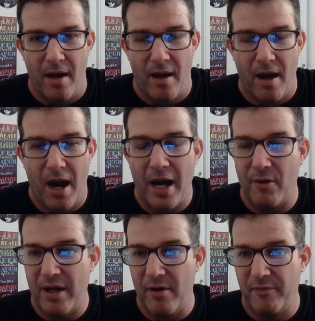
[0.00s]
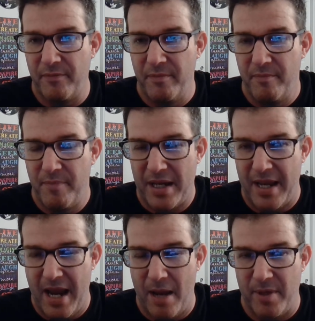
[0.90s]
hiring of Becky
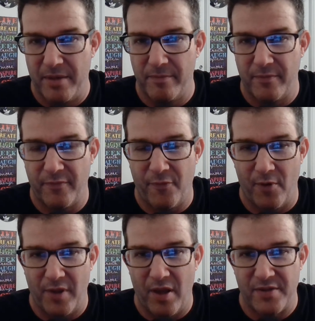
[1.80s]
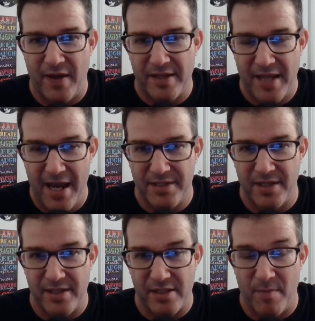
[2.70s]
Hammon for the Las Vegas
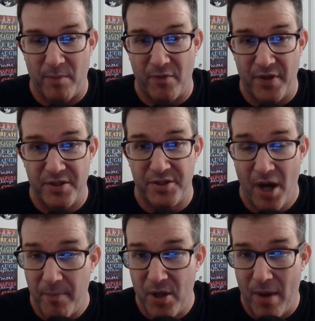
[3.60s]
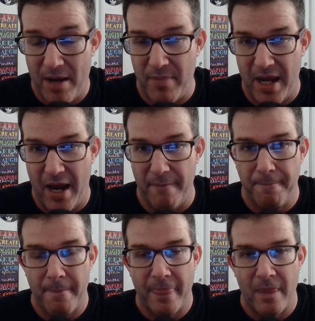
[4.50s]
Aces as a member of the WNBA
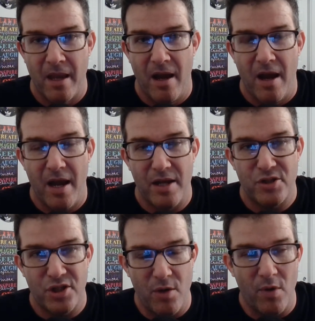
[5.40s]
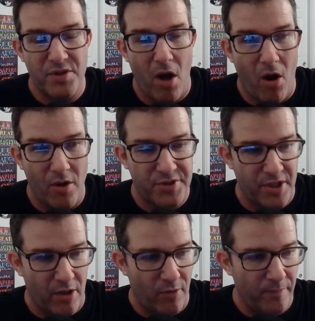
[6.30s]
is she was
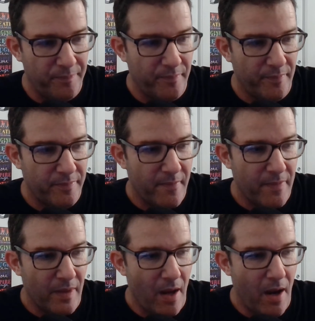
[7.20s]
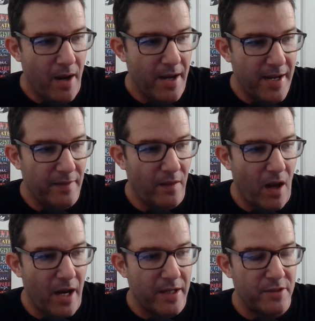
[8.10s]
also in
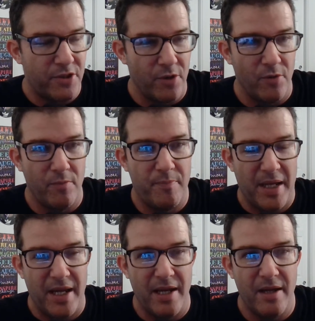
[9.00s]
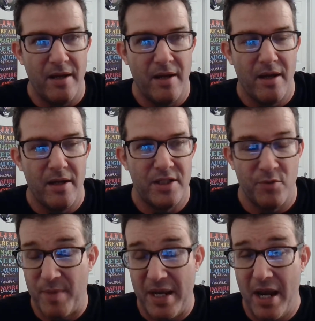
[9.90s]
line to be she
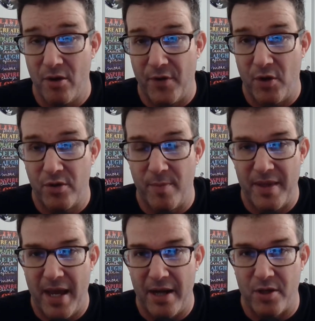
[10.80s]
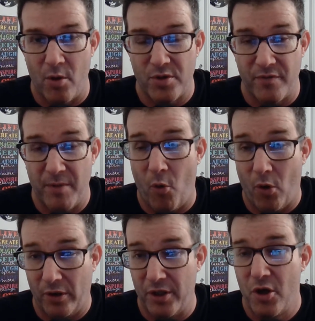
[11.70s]
was being interviewed to be the head coach of the
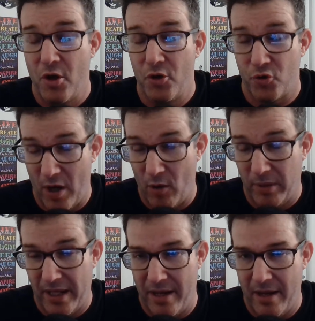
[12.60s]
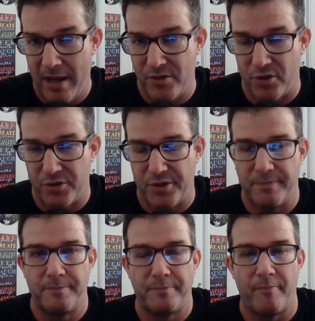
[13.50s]
Portland Trailblazers.
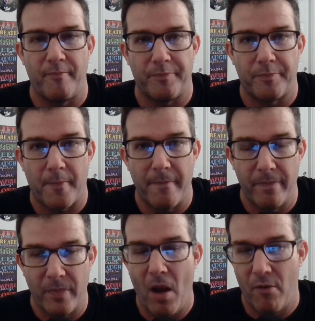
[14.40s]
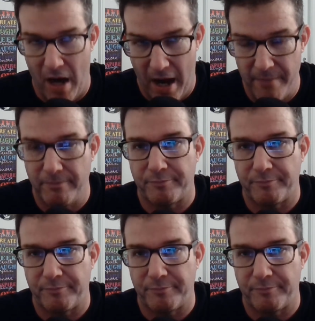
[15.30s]
Okay.